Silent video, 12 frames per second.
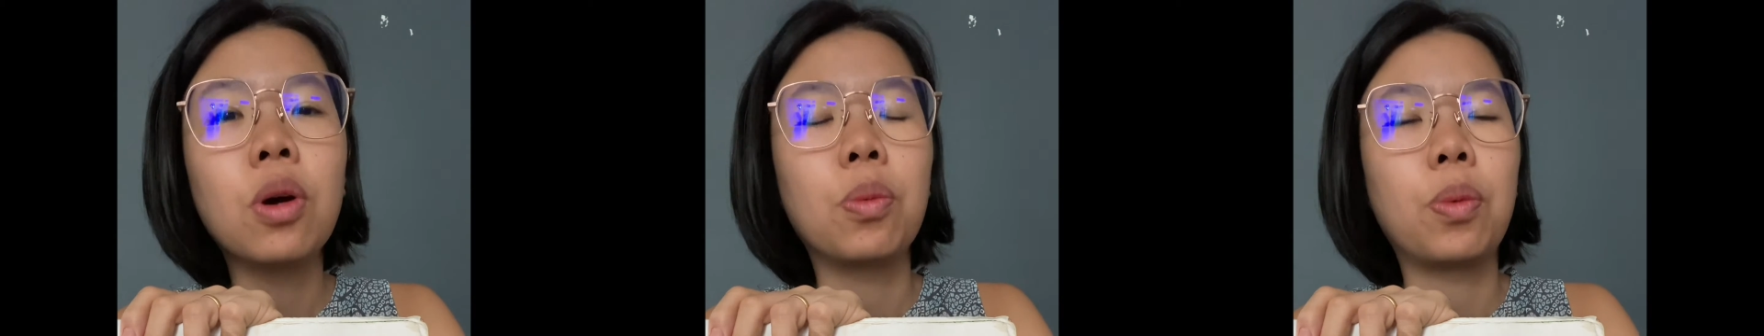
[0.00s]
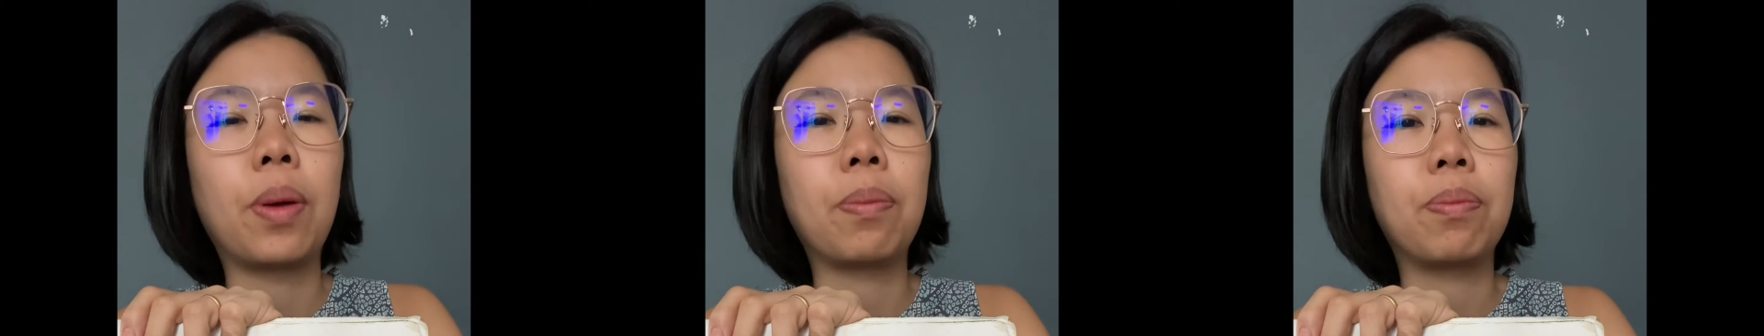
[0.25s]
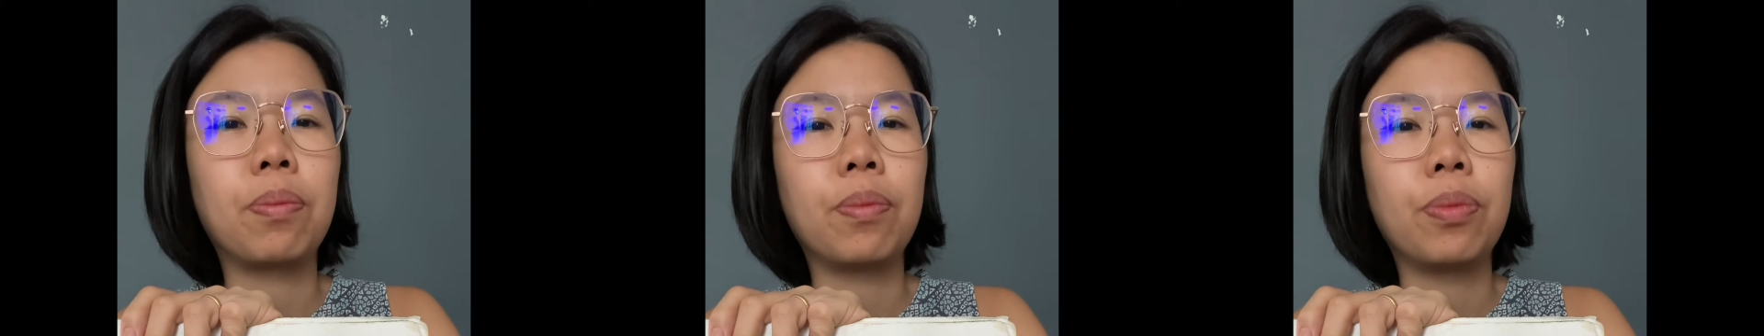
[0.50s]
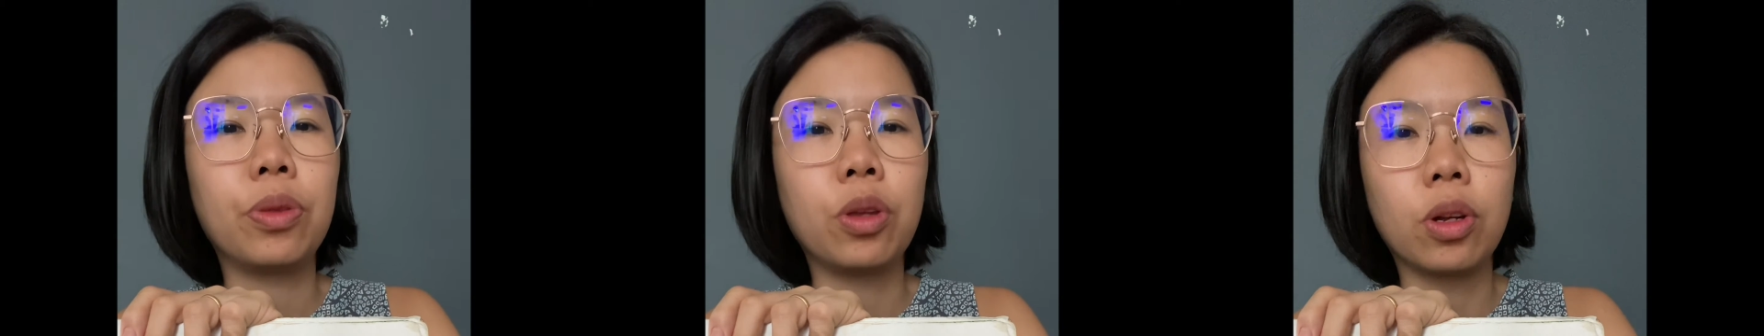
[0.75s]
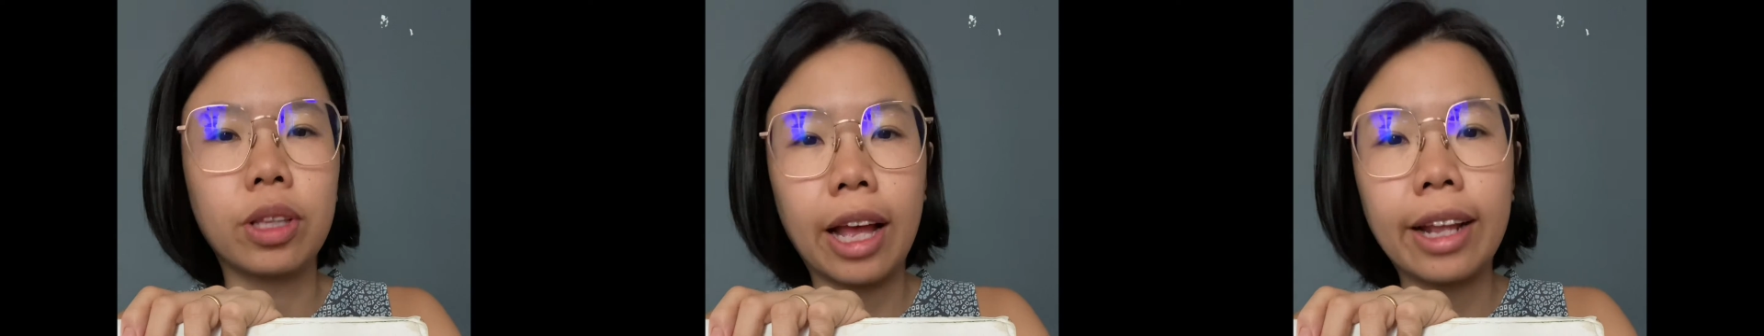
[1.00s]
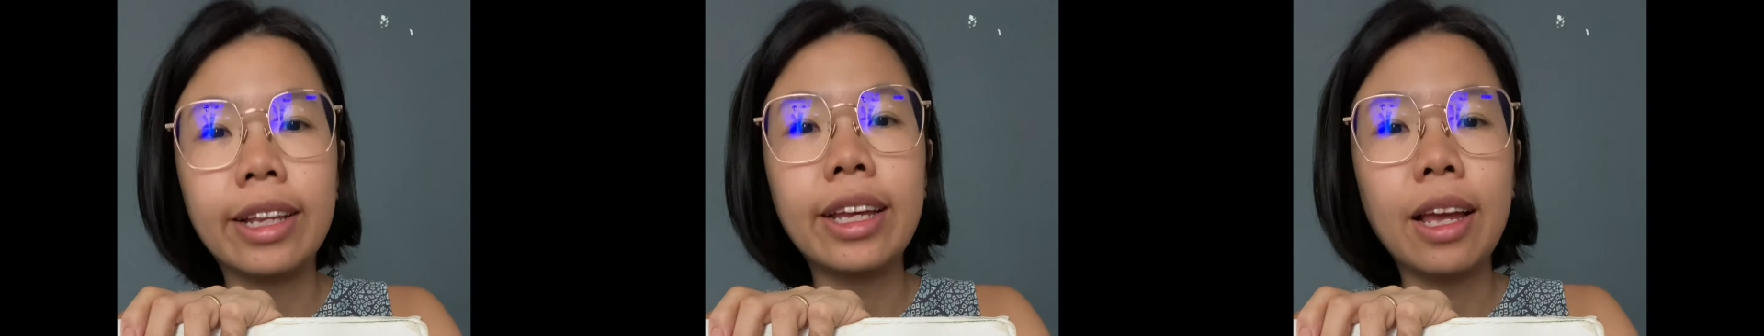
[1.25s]
When your
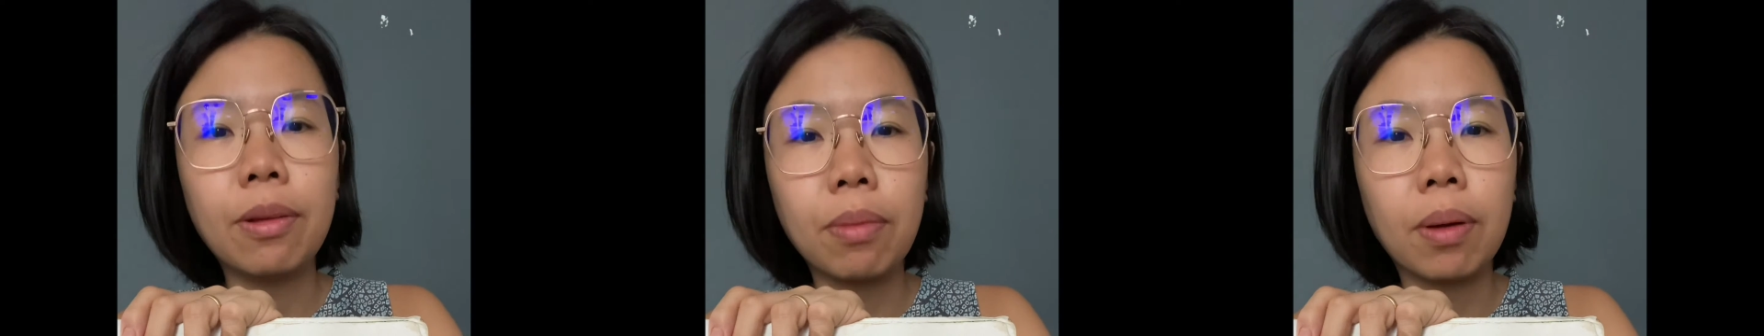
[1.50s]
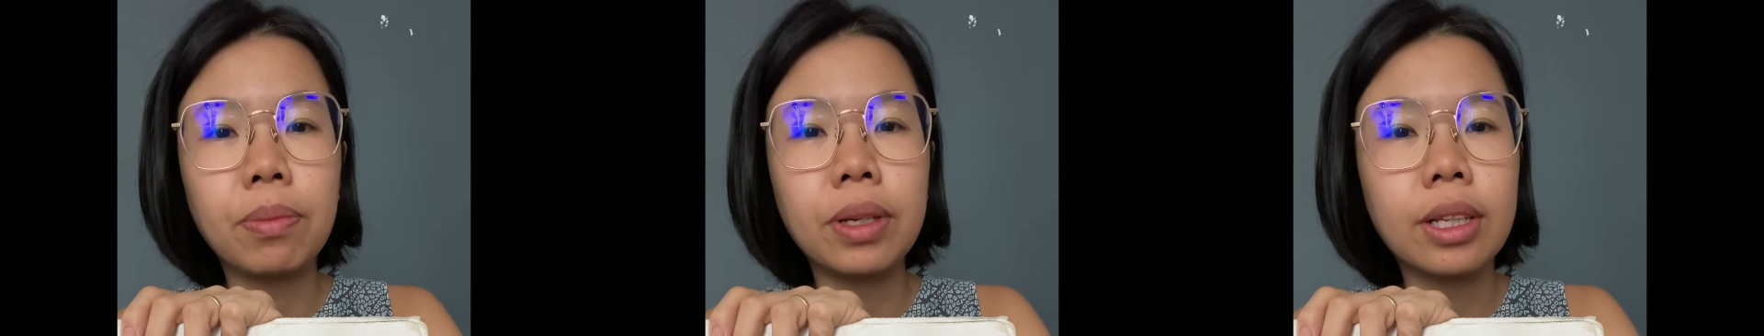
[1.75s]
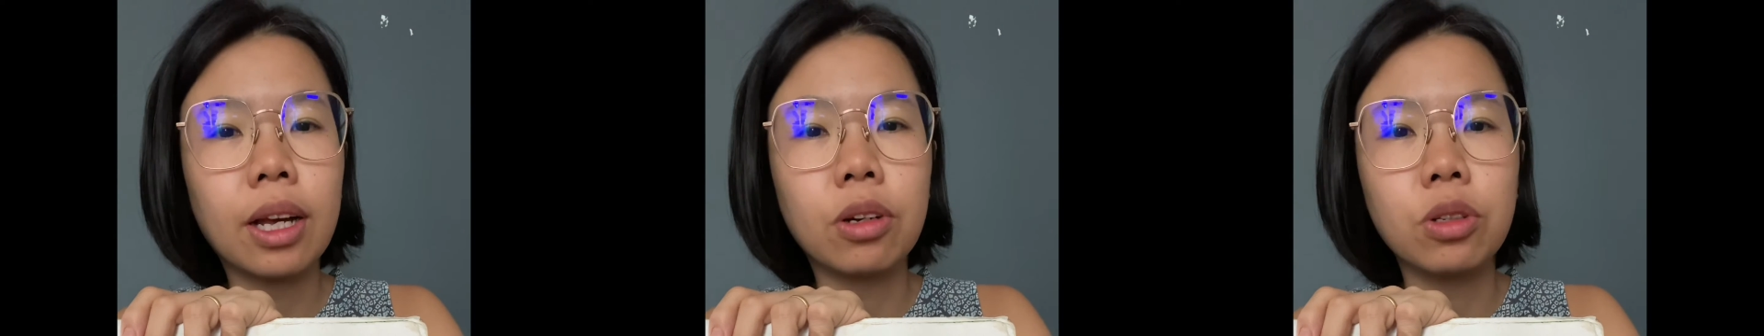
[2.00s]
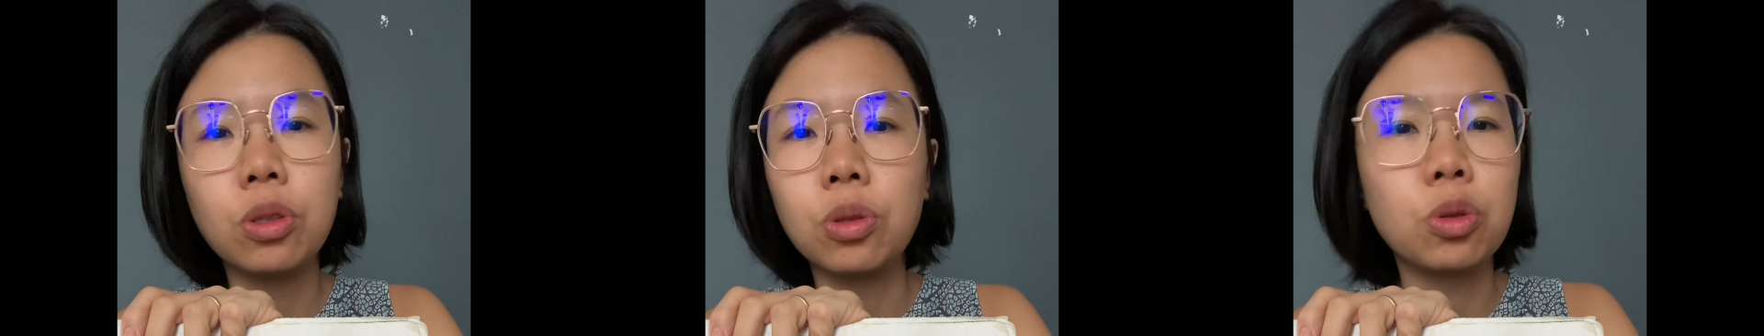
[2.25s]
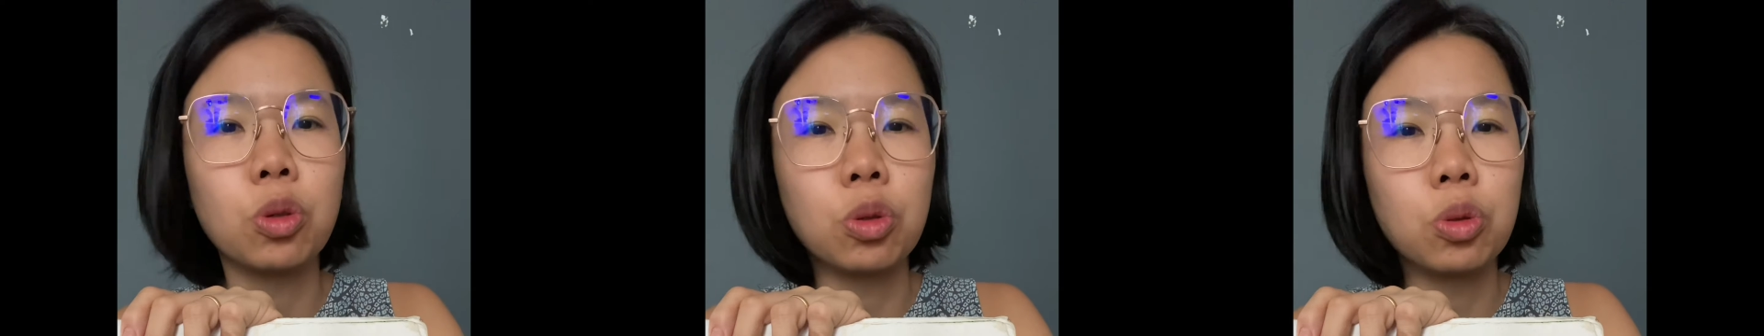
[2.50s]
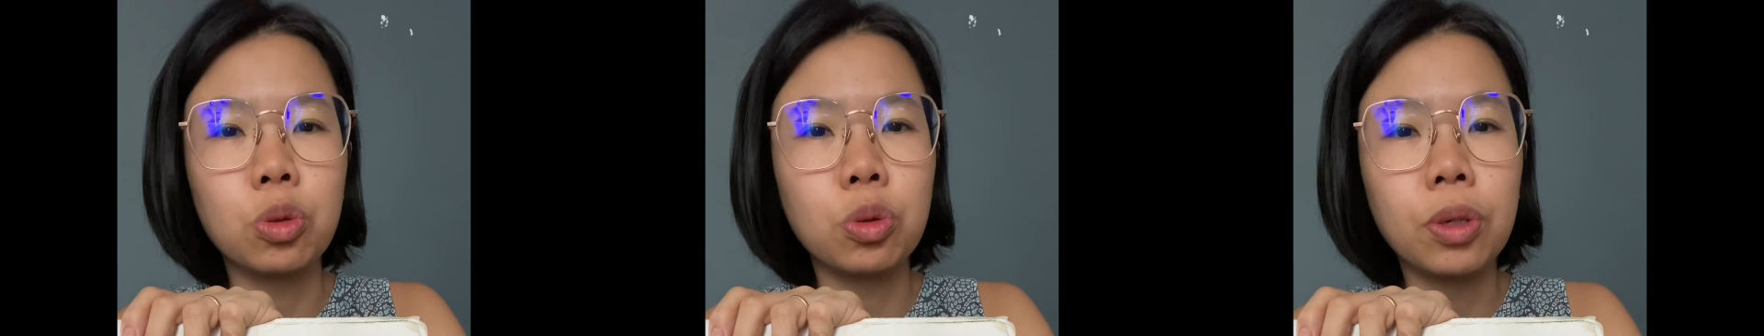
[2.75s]
daddy and mommy tell you
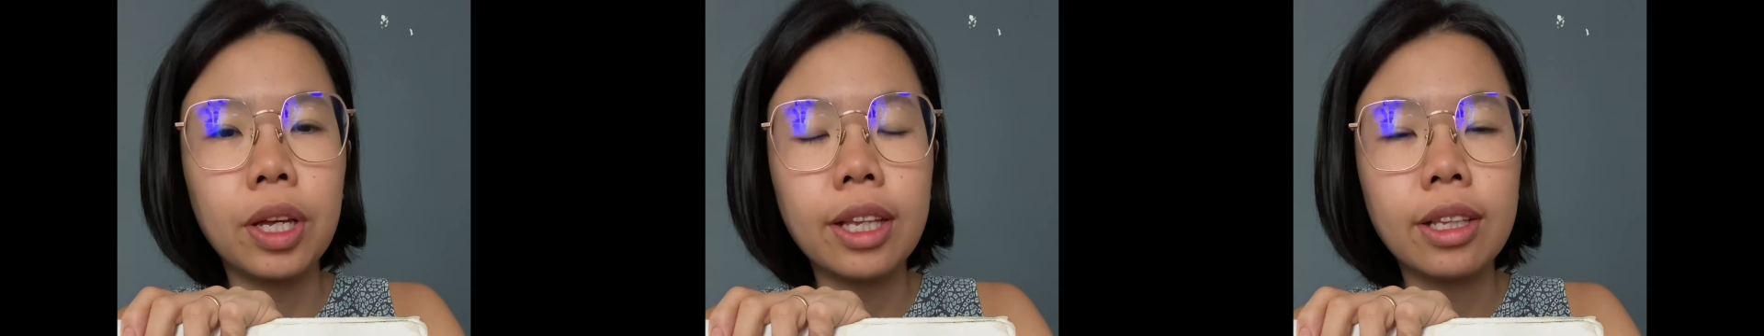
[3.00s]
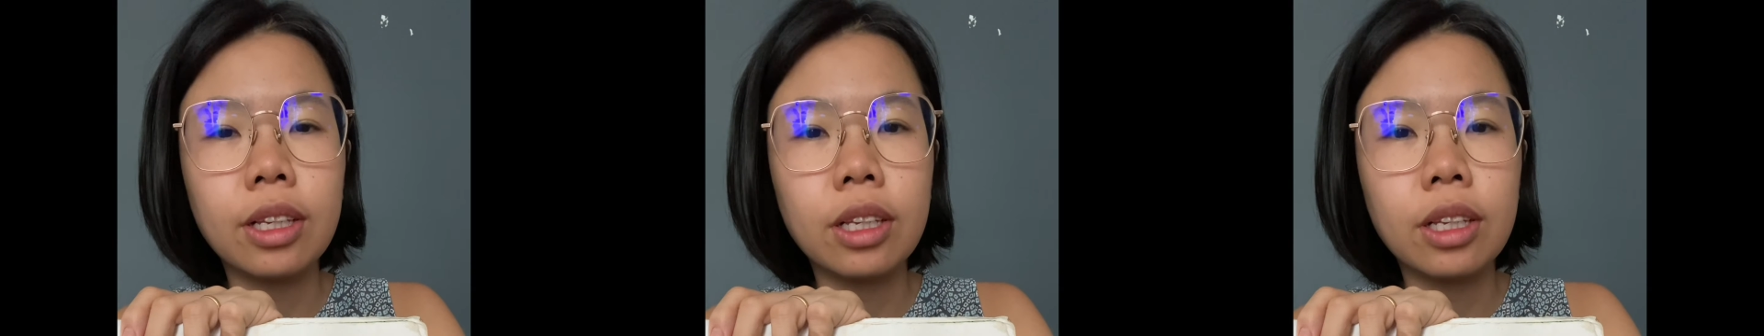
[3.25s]
don't do it,